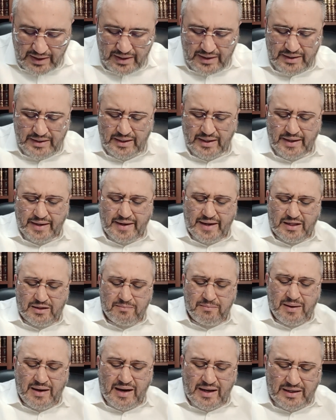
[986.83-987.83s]
yered
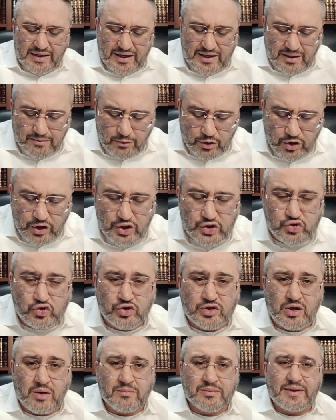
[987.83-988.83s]
me'al hachamor, he
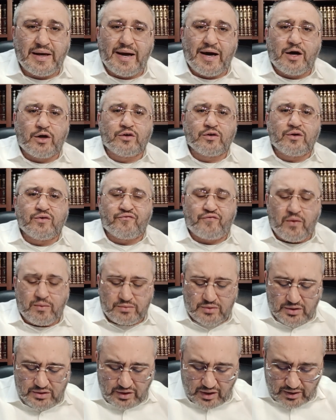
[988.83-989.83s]
should come down from
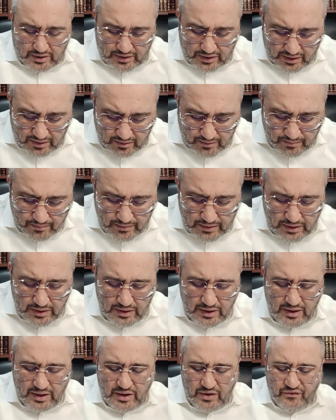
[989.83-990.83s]
the donkey,
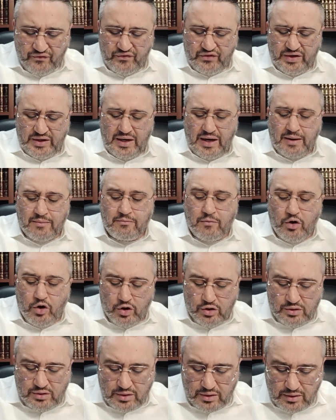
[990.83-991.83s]

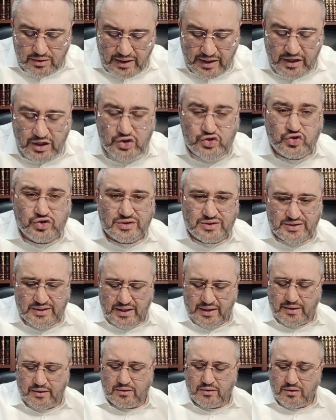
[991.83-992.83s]
v'yamod, and he should
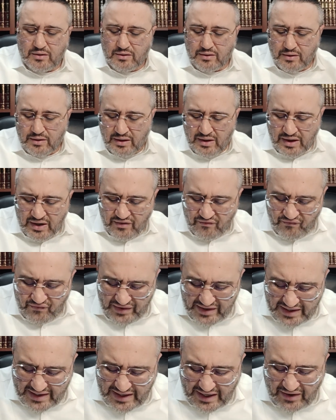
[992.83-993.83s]
stand,
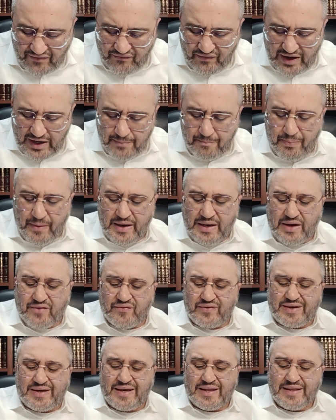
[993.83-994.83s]
v'yichaven
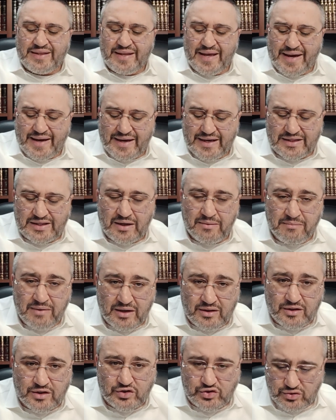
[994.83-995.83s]
panav keneged
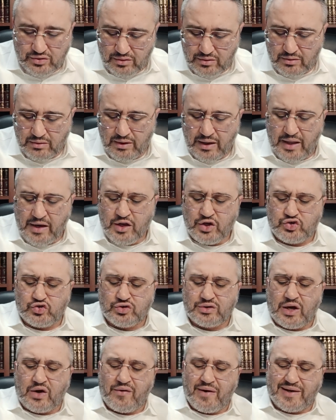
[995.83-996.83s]
hamikdash, and he
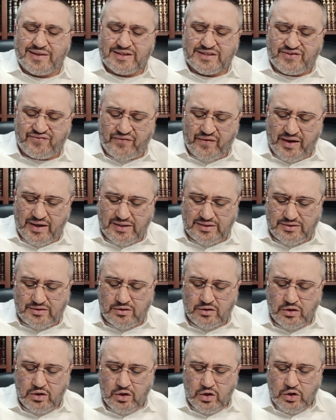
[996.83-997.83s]
should direct his
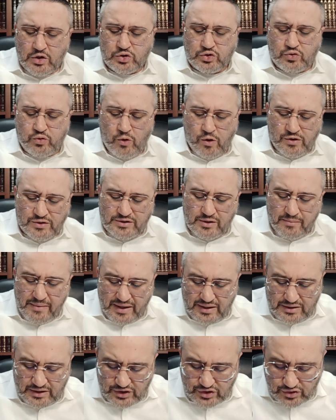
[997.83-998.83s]
face towards the
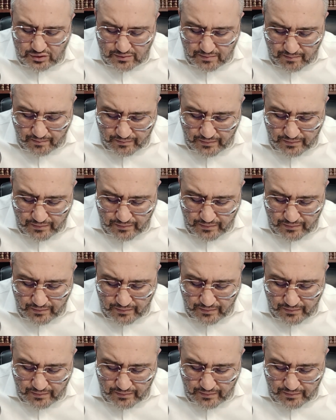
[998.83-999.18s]
mikdash.